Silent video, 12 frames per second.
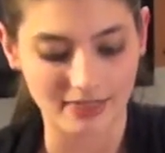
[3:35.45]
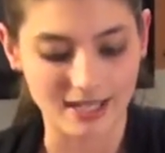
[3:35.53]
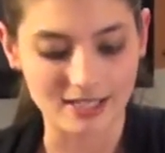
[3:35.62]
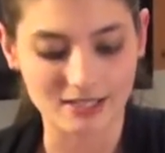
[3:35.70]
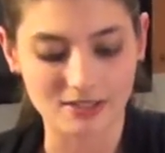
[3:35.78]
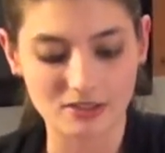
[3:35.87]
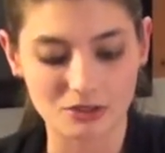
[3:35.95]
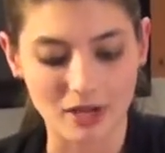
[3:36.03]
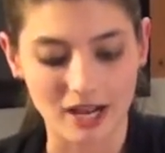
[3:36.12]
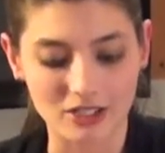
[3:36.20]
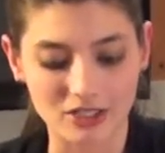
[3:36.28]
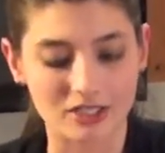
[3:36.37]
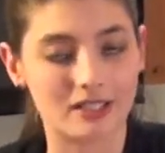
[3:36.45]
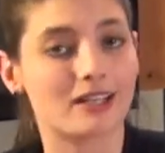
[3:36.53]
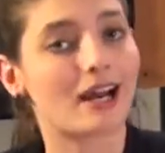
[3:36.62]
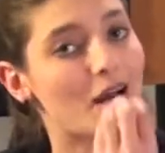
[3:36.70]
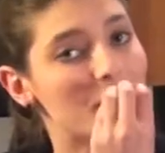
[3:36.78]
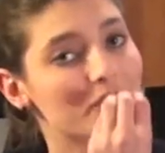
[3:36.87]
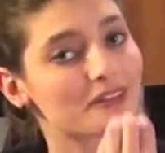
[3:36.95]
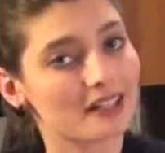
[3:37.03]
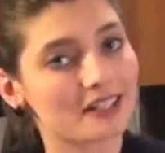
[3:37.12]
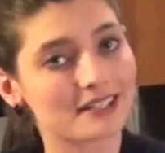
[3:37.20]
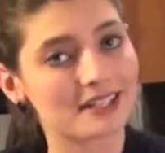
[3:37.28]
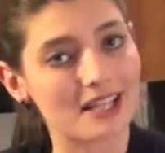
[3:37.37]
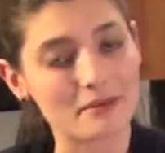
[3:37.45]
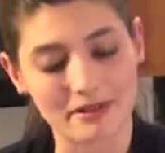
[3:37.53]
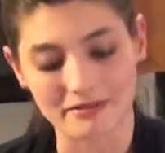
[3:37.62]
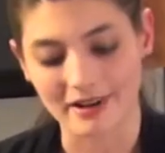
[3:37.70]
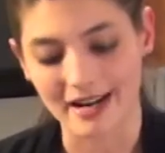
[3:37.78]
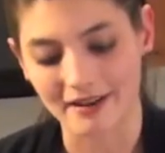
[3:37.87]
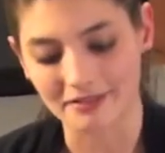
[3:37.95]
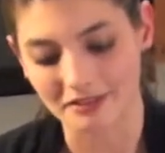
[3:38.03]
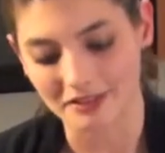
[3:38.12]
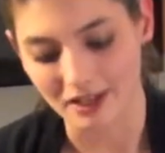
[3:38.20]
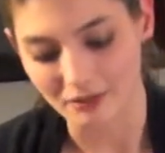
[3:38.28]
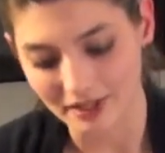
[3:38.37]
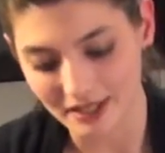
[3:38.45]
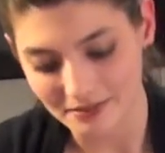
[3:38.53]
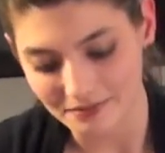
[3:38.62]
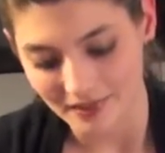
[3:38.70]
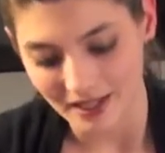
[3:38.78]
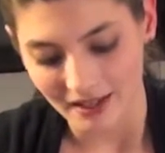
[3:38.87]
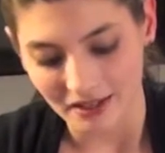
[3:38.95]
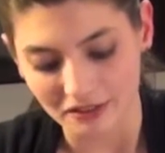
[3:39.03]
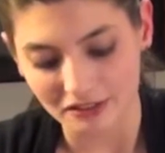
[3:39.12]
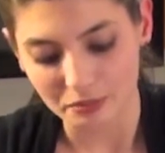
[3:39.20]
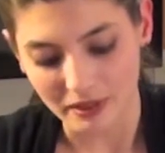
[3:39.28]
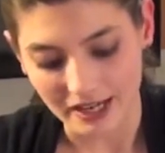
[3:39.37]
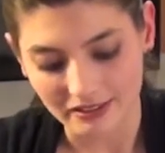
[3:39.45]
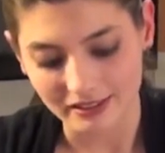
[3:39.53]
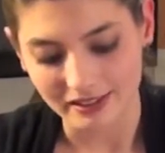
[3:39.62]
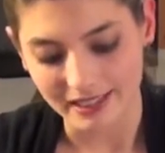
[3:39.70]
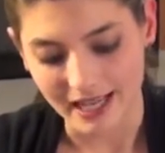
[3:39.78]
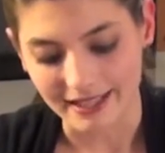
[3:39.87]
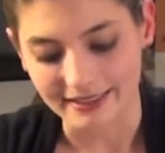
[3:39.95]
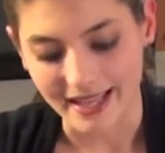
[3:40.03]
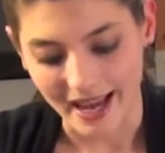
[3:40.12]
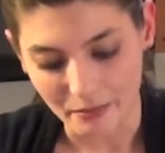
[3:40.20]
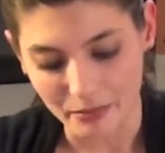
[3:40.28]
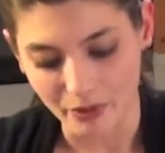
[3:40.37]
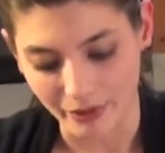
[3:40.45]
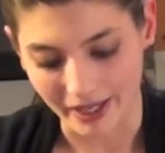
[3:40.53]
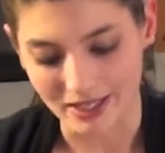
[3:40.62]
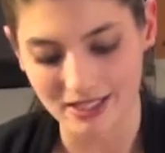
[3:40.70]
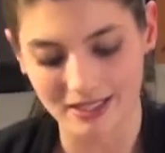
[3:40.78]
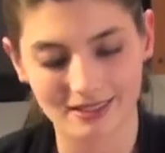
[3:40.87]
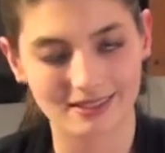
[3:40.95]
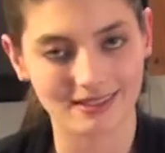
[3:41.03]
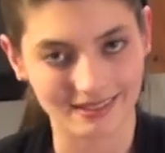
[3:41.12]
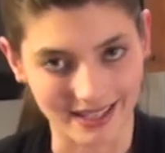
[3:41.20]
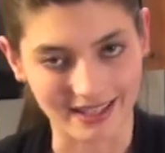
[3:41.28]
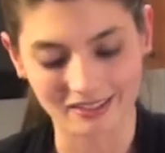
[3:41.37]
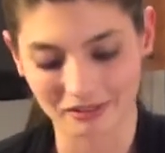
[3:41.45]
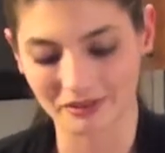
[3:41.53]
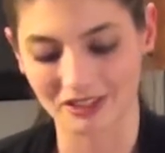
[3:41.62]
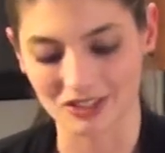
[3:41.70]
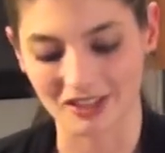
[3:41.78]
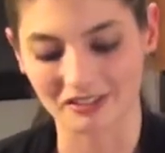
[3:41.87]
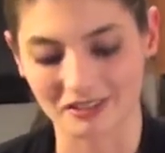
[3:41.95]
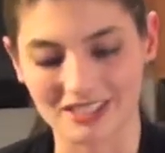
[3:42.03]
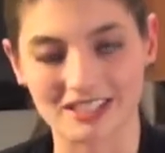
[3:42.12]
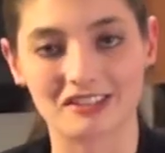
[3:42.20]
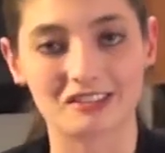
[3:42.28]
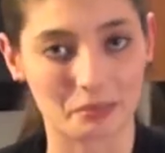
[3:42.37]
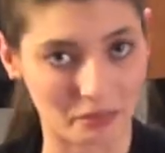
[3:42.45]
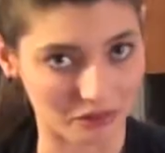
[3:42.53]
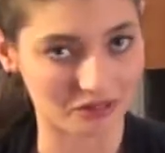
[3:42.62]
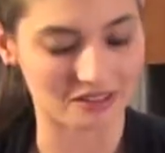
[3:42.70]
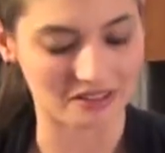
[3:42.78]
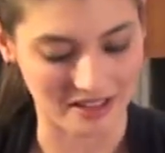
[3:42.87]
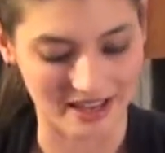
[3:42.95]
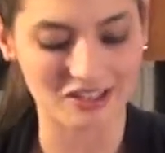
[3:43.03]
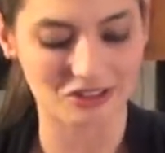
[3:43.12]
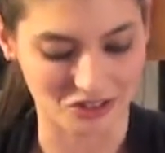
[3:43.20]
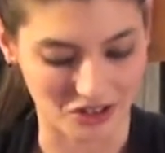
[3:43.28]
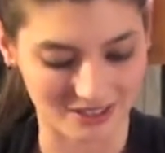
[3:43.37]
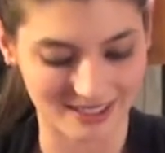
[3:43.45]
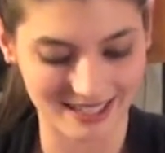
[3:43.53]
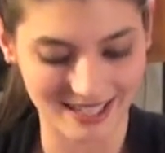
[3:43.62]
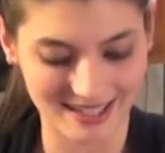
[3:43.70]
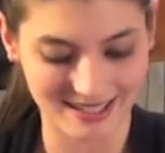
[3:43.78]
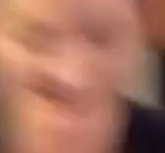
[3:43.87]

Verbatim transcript: They need to actually um, suck on the lemon right after they're done with it. Surprisingly, at that point, that's when the shot's gonna taste most like chocolate cake.